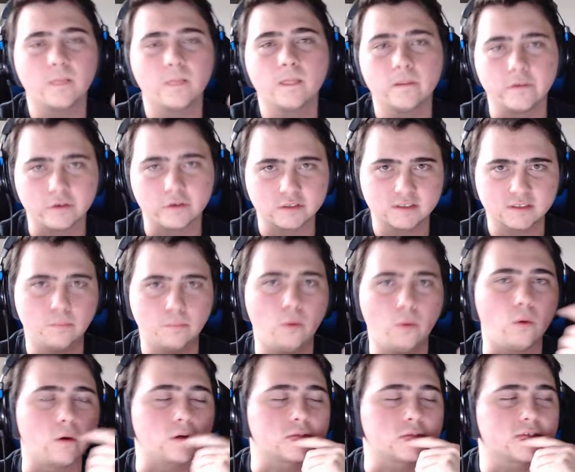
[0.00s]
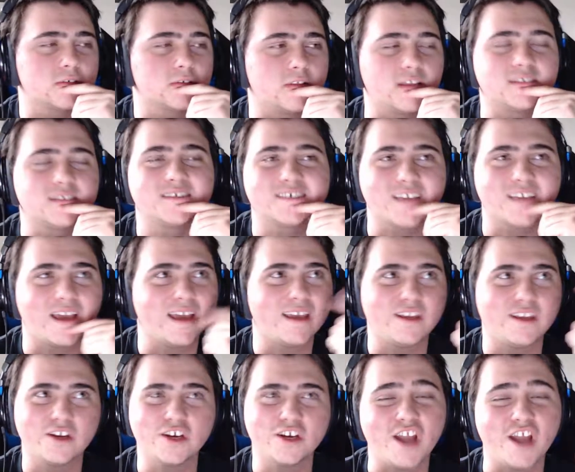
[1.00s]
Your support. Let's say
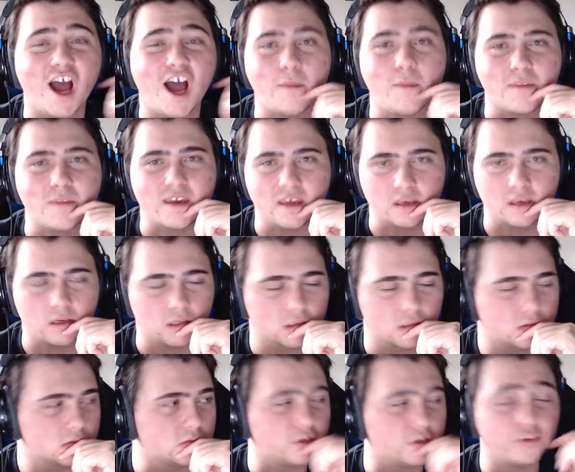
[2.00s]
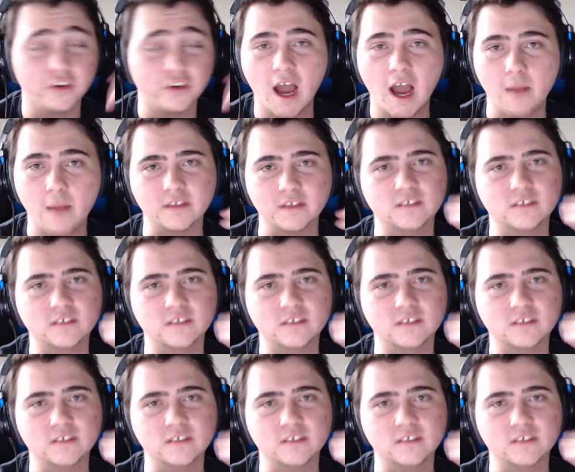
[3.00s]
you're Nami. So